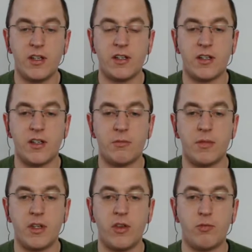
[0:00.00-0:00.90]

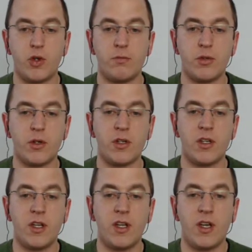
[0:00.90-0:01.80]
in the print book,
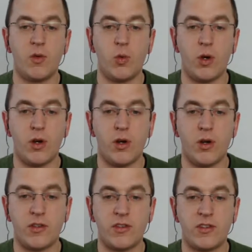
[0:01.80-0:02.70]

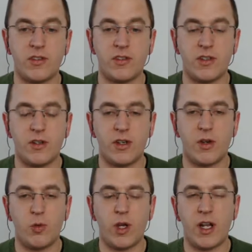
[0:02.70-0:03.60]
was,
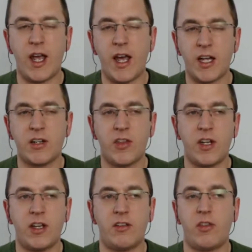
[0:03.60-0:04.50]
well,
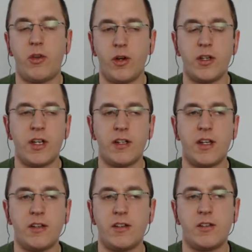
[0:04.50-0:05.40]
harder than I thought,
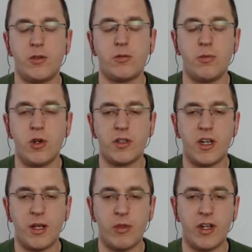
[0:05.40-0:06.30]
and it took more
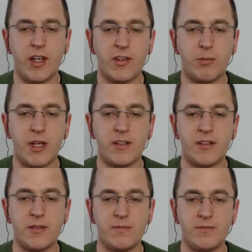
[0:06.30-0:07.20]
time than I expected.